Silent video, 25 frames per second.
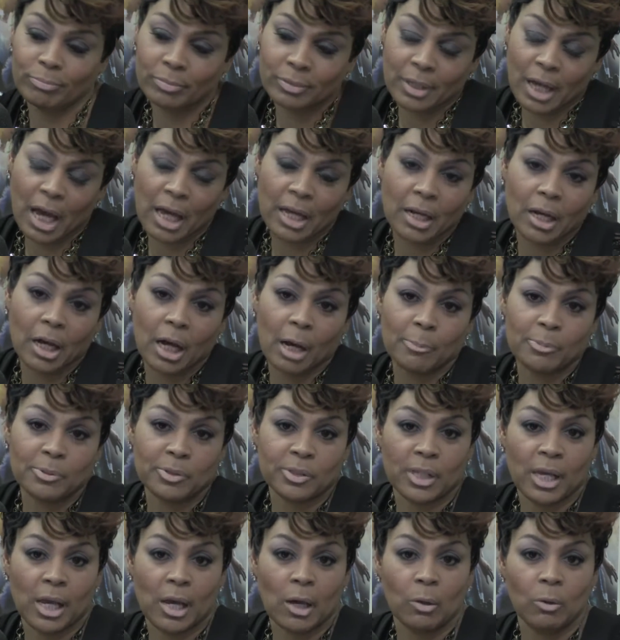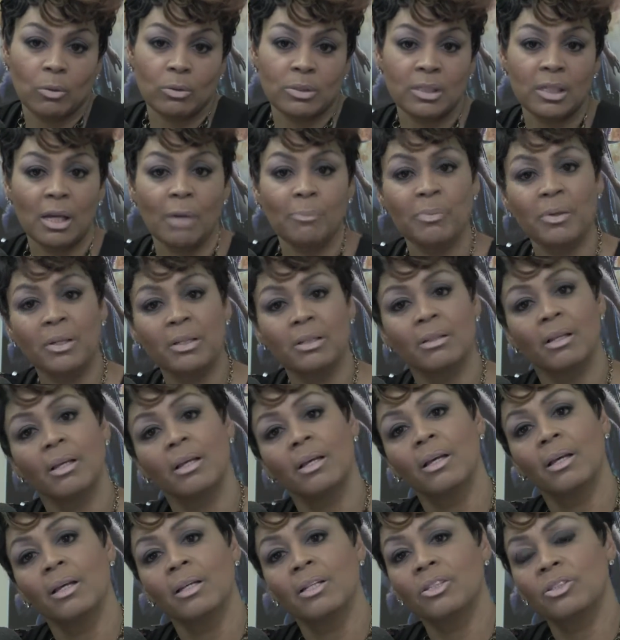kind of upscale or something,
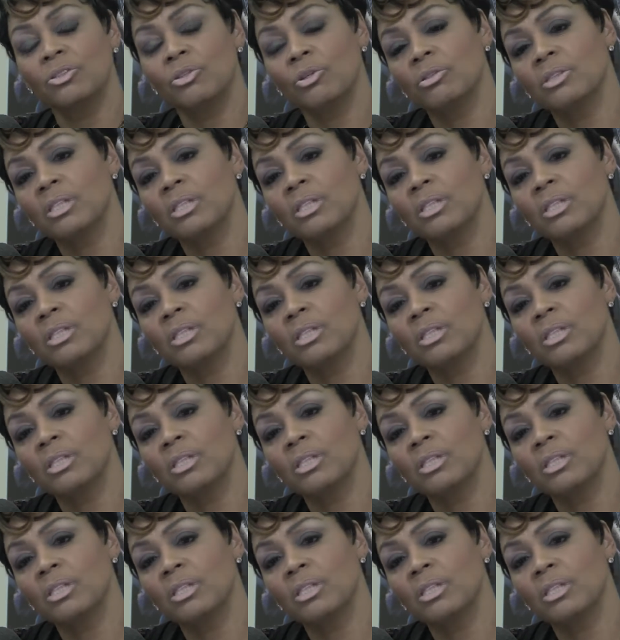do